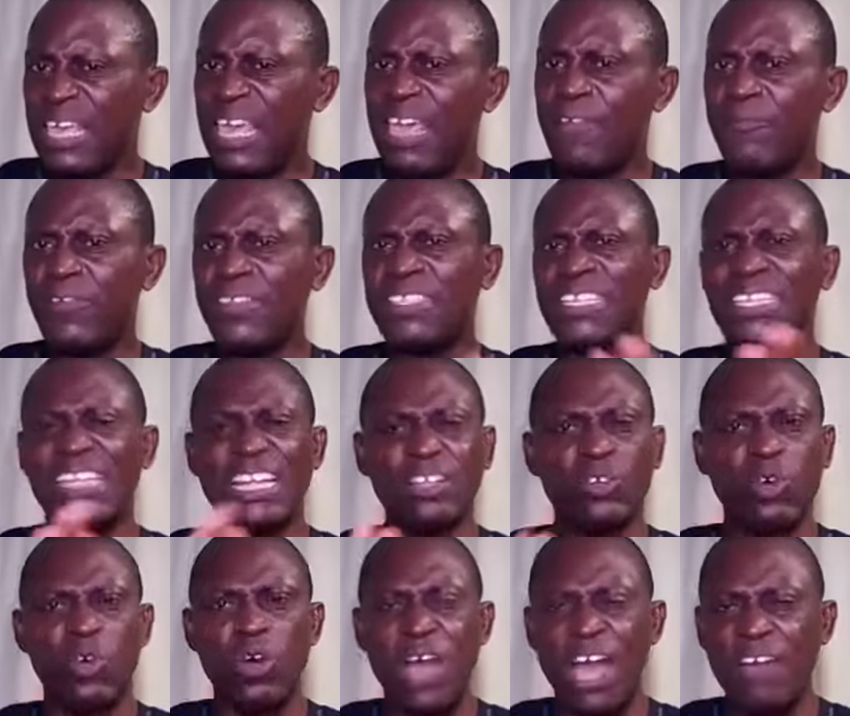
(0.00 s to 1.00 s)
Everything
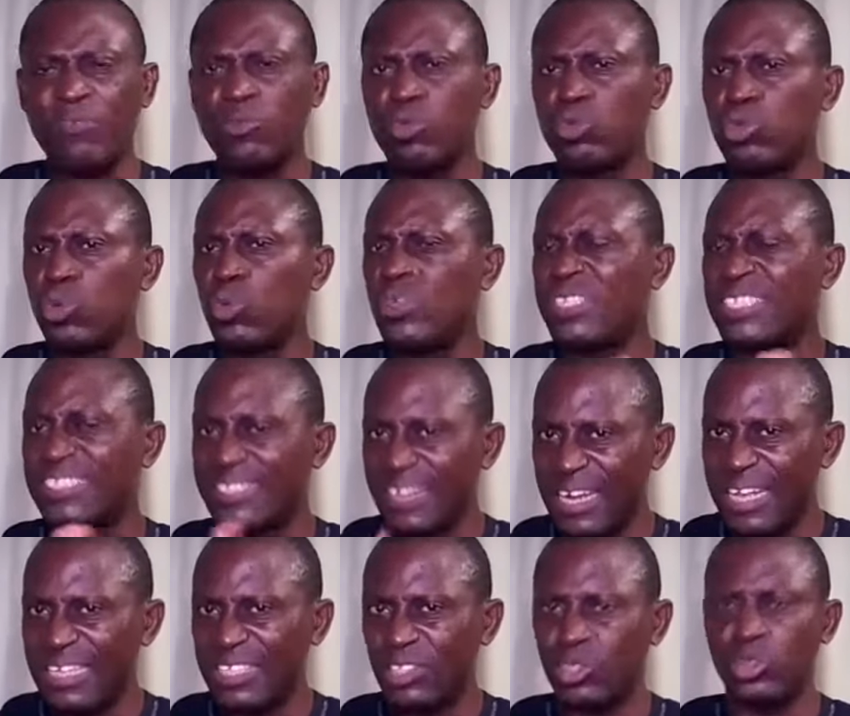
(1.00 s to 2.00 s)
that have to do with
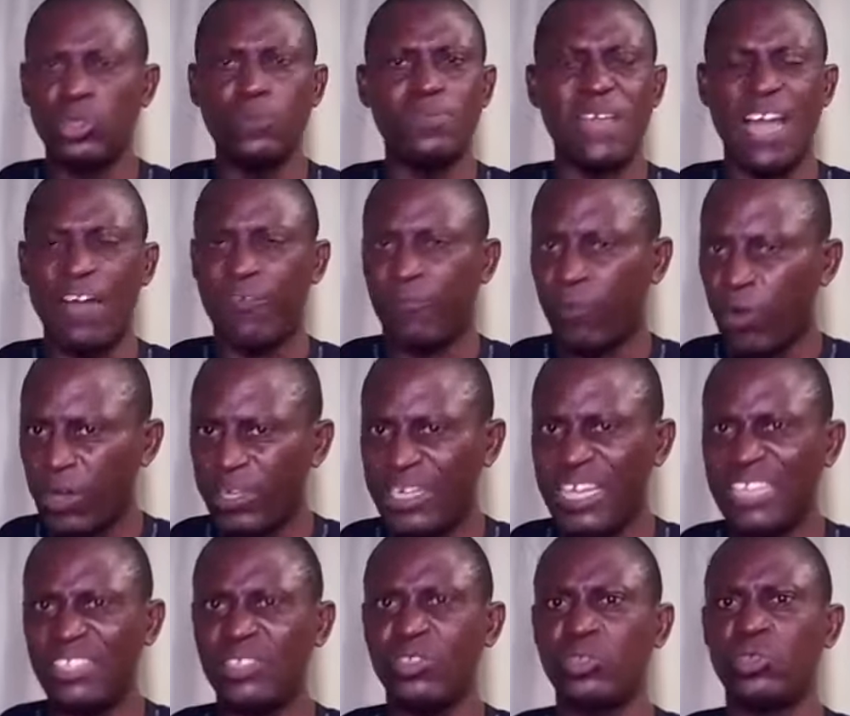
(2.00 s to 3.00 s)
stress should be
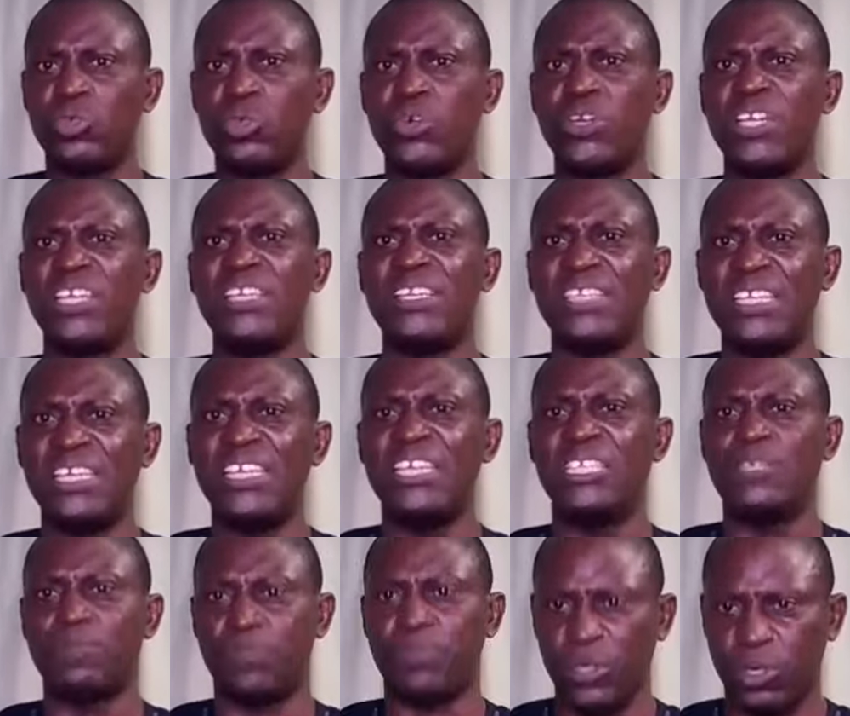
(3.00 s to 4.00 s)
avoided during
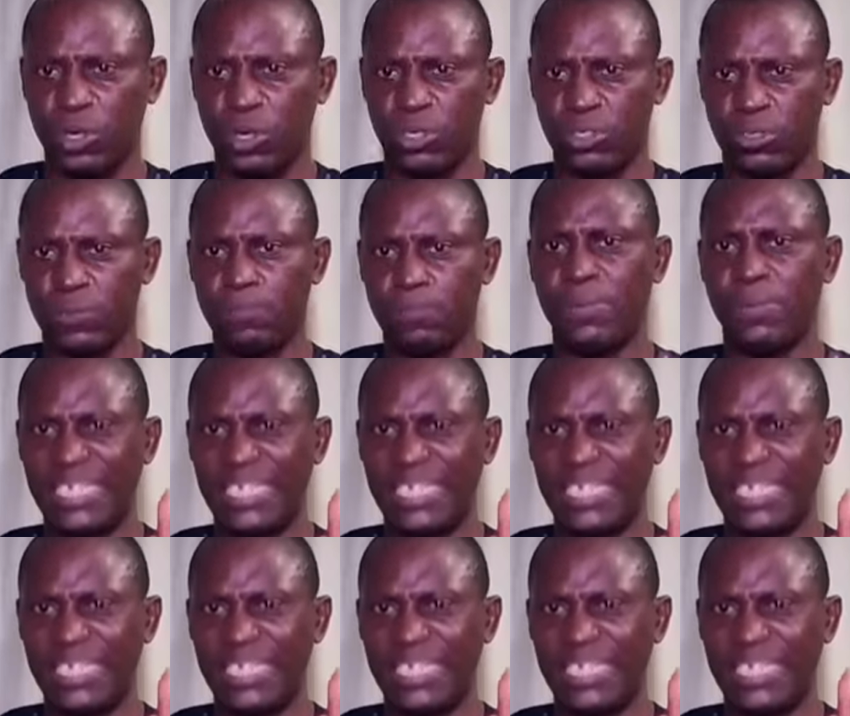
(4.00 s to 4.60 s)
this period.